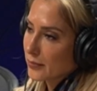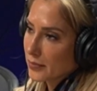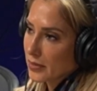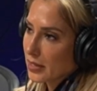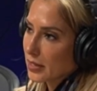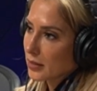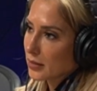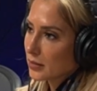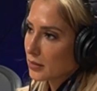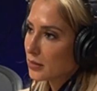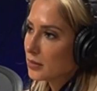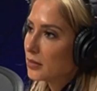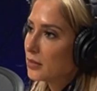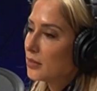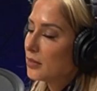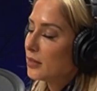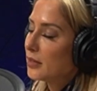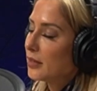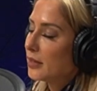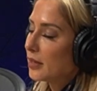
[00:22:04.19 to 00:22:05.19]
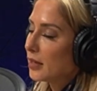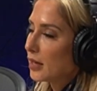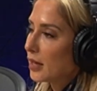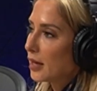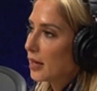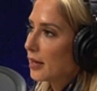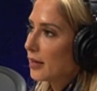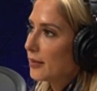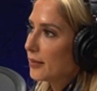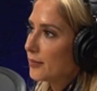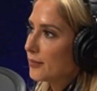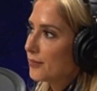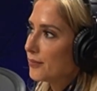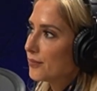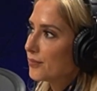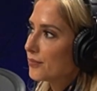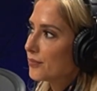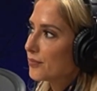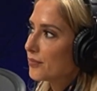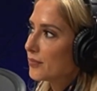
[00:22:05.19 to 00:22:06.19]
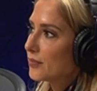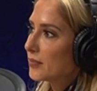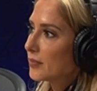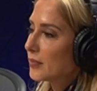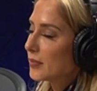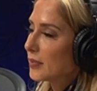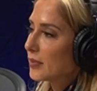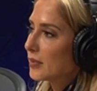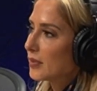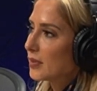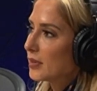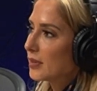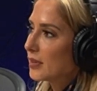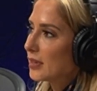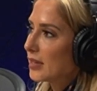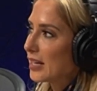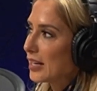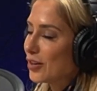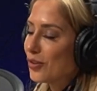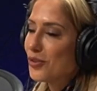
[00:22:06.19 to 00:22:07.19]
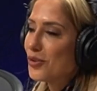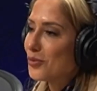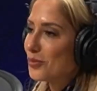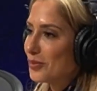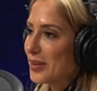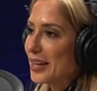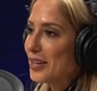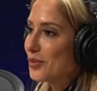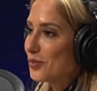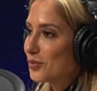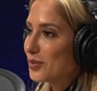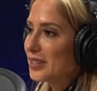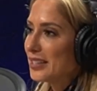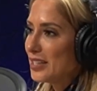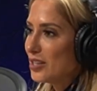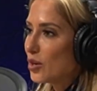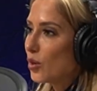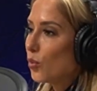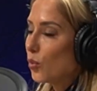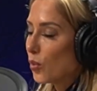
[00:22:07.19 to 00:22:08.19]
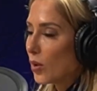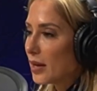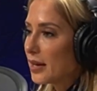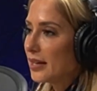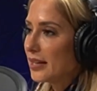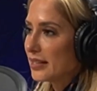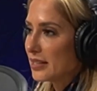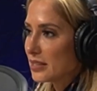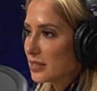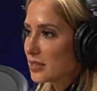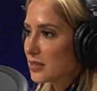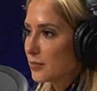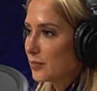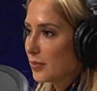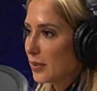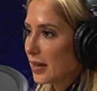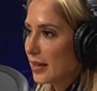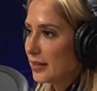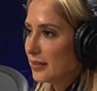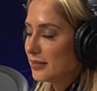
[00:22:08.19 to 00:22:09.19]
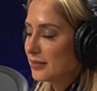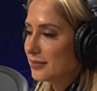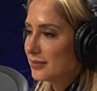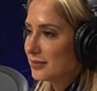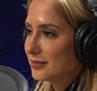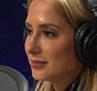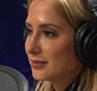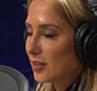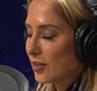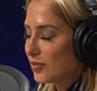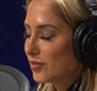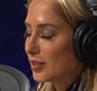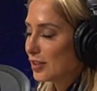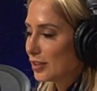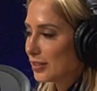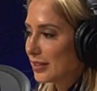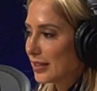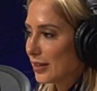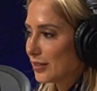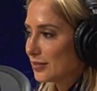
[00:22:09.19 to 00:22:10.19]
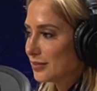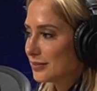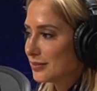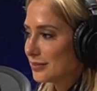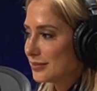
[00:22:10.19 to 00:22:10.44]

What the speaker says: something. And I don't really know what it is, but I'll figure it out.